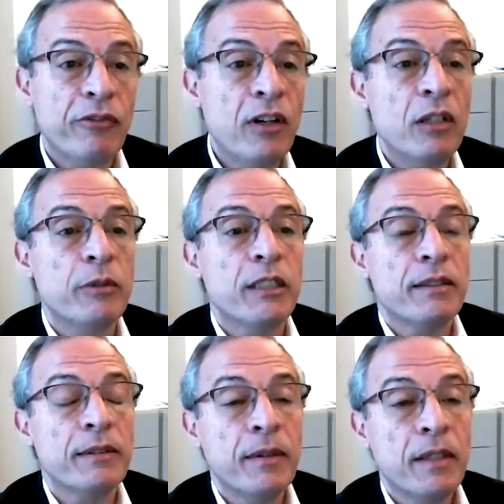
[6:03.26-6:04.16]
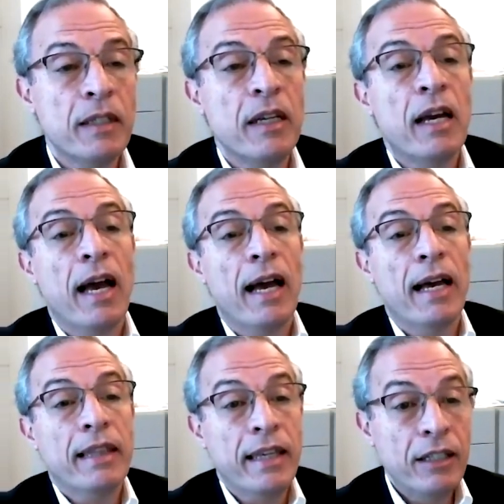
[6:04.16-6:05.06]
the following.
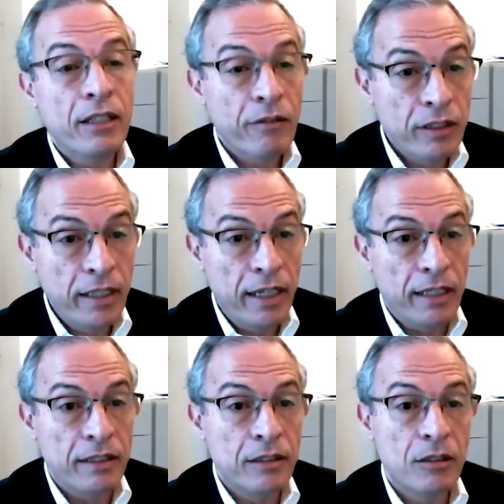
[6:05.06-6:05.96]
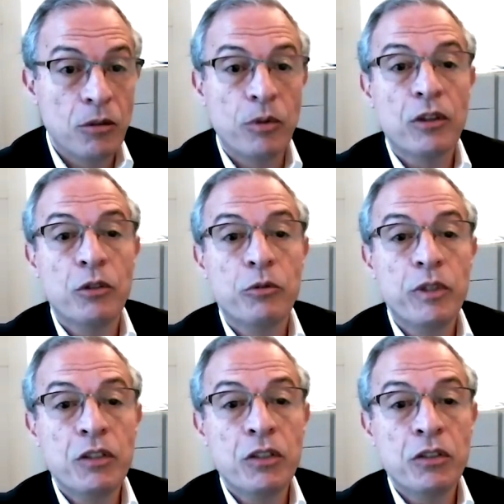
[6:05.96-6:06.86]
At the end of the day, when the
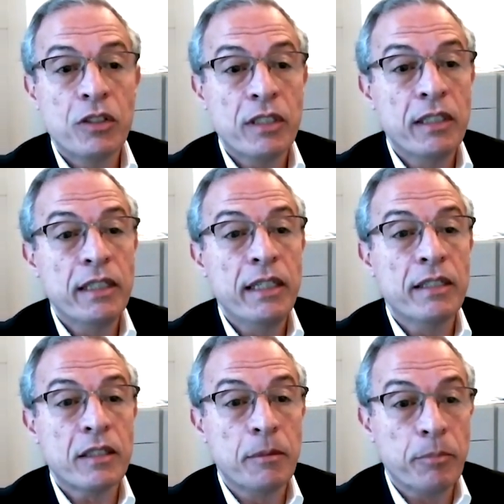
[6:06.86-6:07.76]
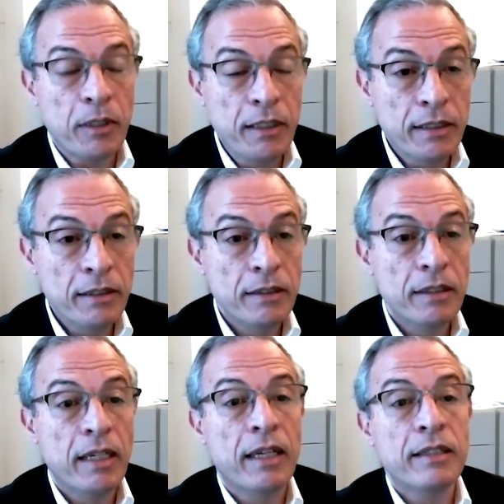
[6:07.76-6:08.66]
research study is completed
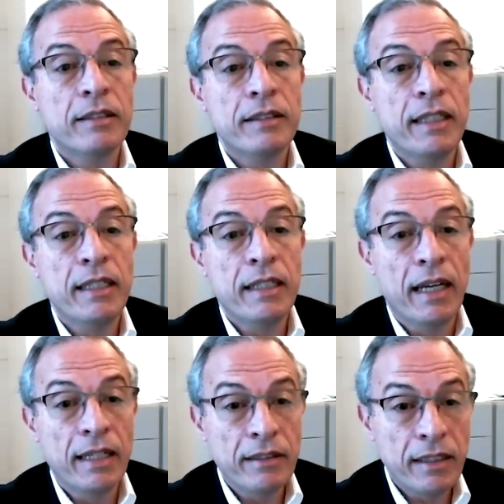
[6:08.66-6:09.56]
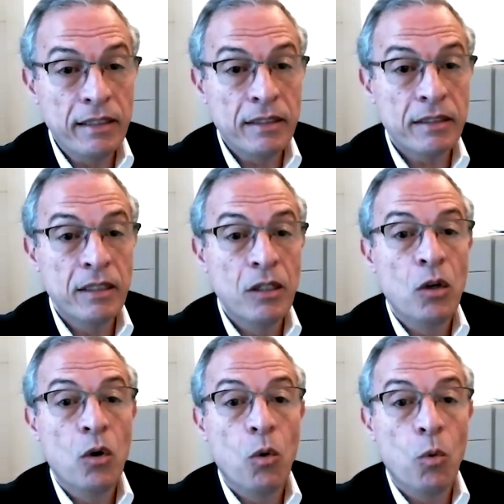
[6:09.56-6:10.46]
and the data analyzed,
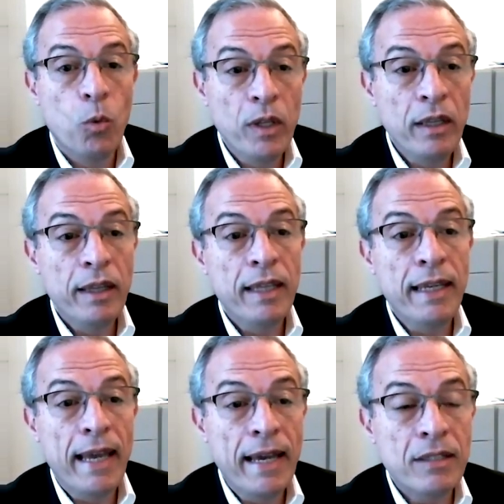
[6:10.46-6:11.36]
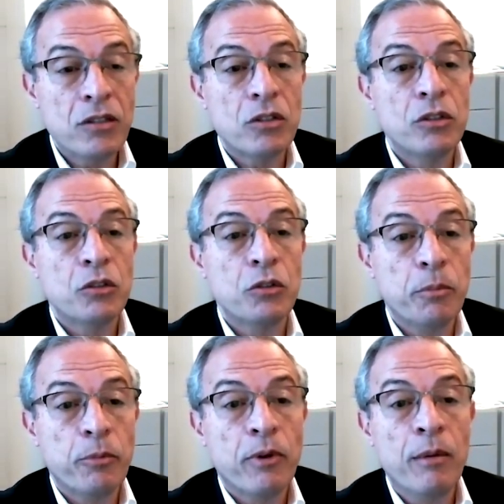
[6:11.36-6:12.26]
will the answer to the
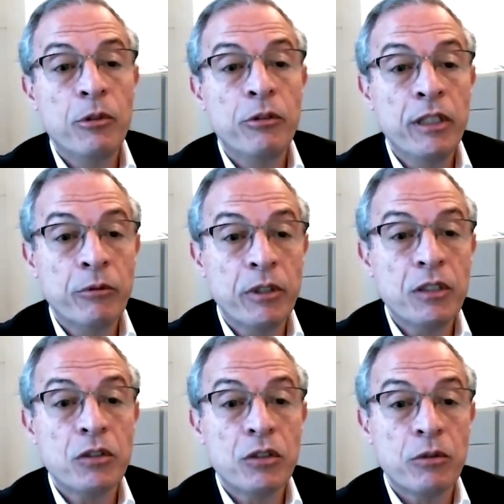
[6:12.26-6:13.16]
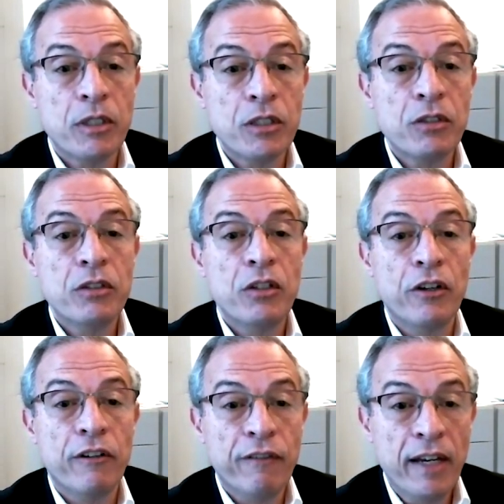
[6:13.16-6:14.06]
primary research question
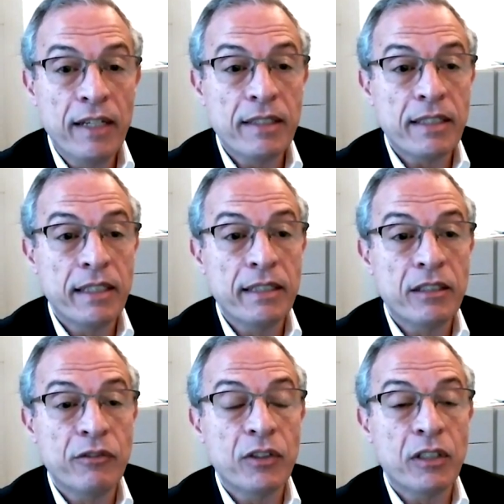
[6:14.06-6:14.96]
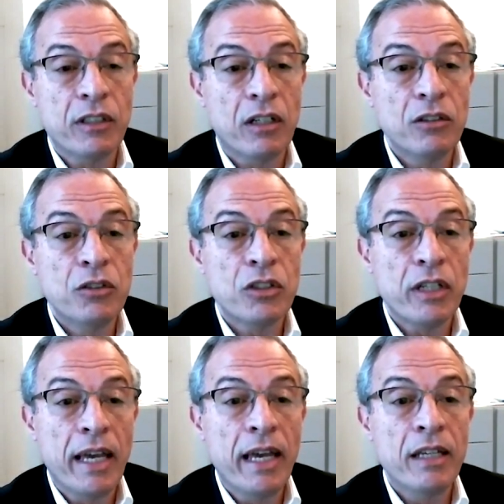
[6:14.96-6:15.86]
advance scientific knowledge
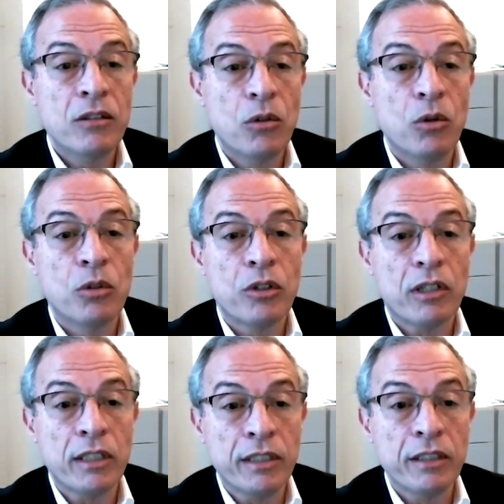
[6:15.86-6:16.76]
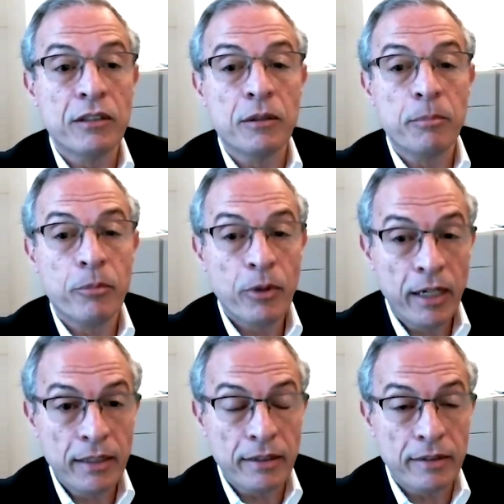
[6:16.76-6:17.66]
and or clinical
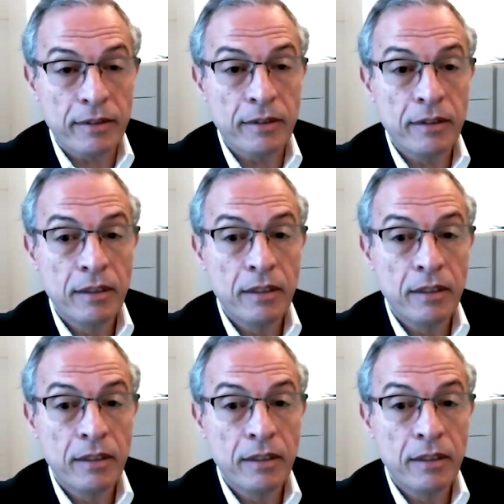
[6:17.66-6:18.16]
practice?